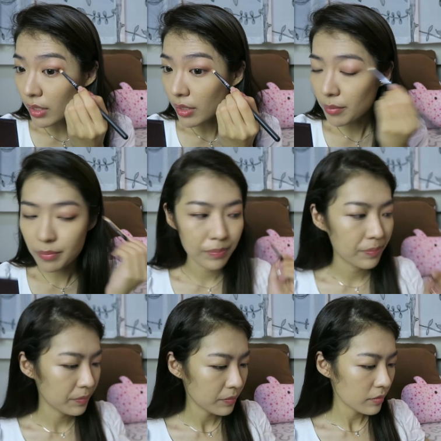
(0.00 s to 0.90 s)
Yep.
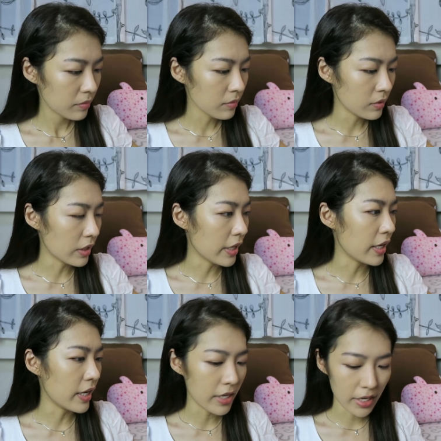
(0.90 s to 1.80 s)
Okay,
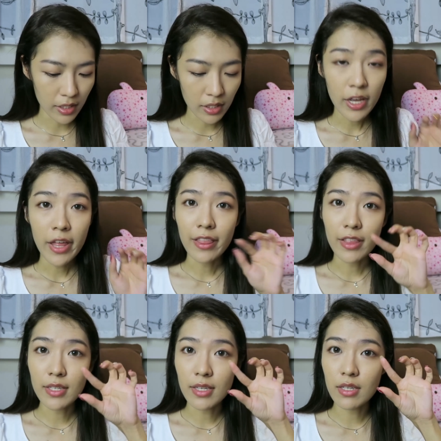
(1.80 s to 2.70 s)
and then
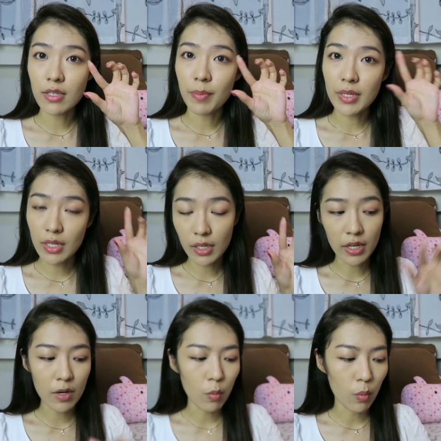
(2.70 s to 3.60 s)
this is
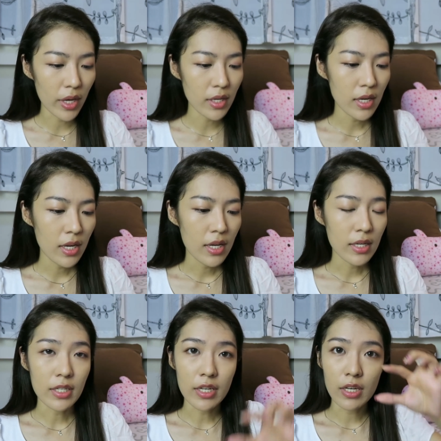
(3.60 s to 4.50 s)
basically what
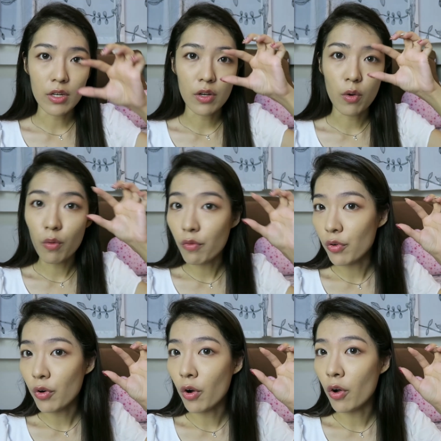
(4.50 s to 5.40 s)
the
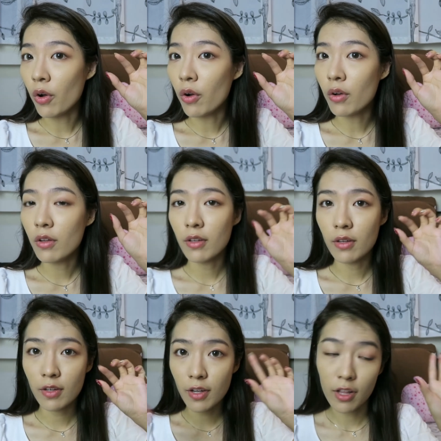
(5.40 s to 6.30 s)
overall
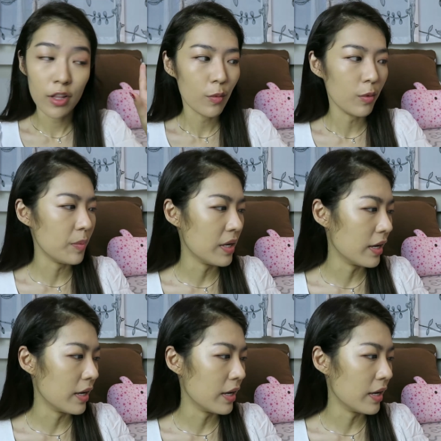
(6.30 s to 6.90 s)
color will be